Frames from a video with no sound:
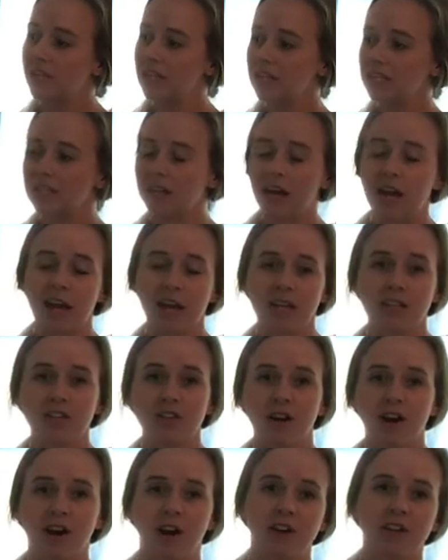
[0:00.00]
this guy is
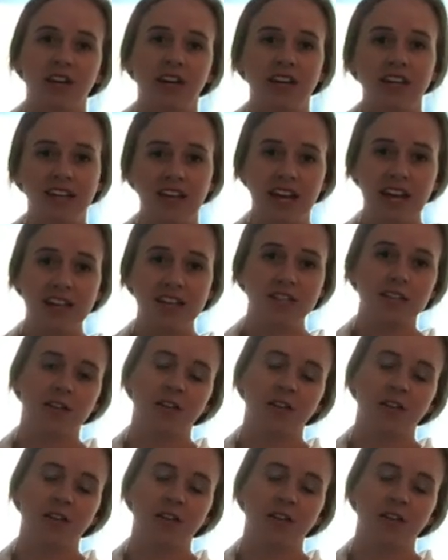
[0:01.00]
called a case